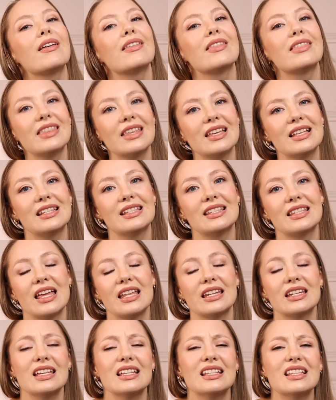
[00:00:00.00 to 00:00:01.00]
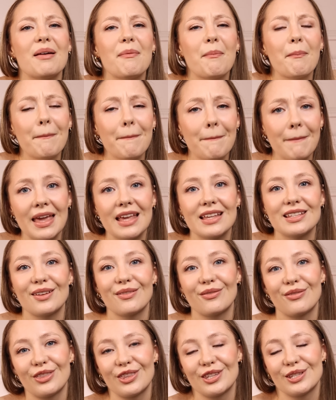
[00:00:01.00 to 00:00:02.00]
This scent is amazing
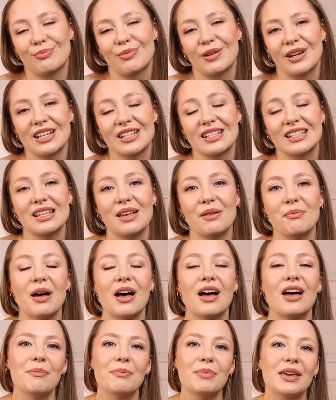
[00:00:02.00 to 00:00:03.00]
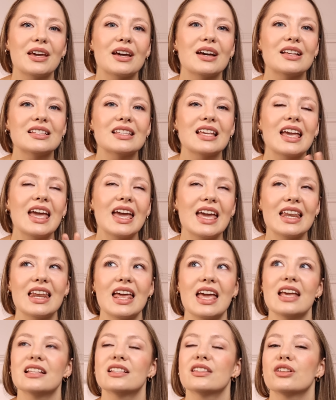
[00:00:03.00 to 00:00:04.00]
for the spring and summer because it
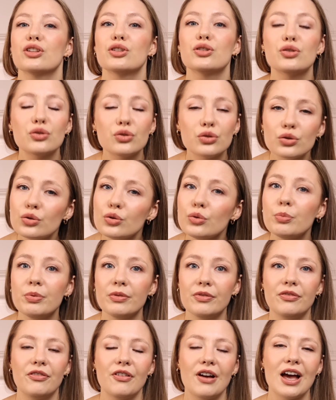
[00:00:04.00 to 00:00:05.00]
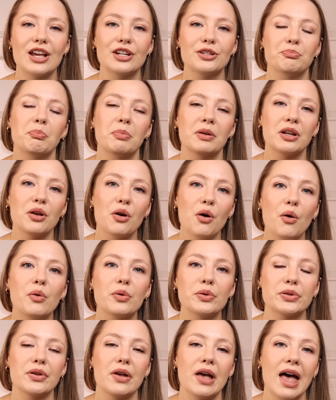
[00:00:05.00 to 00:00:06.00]
is super fresh, but it
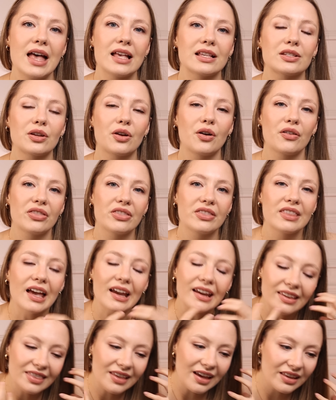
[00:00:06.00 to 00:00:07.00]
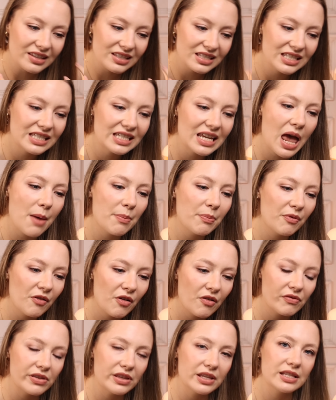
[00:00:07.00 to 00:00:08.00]
also has got like that depth
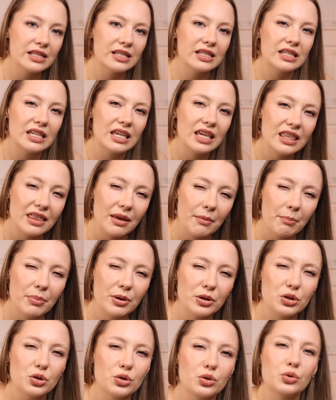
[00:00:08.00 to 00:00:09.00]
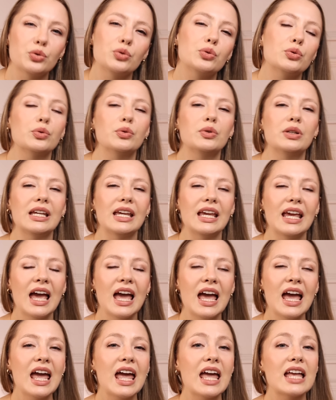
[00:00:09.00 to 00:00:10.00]
of the sea, that patchouli.
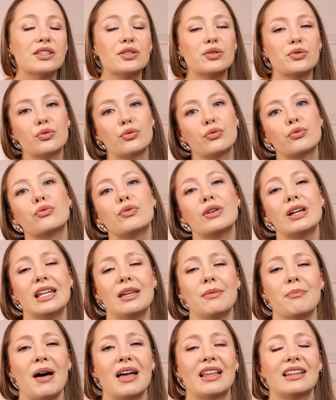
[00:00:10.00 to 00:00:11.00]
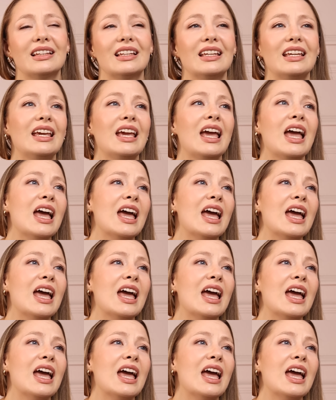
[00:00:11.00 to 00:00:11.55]
It's really manly.